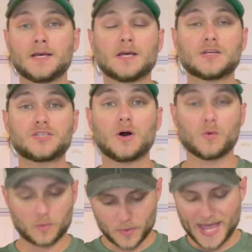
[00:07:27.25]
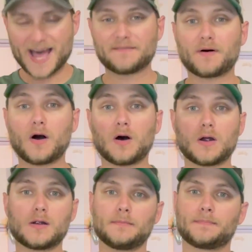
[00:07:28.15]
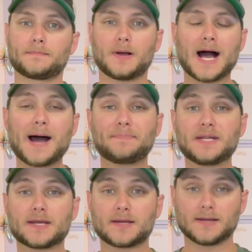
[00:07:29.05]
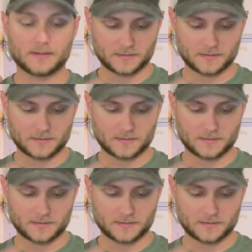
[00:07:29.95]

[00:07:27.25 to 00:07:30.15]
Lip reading: So we have our optic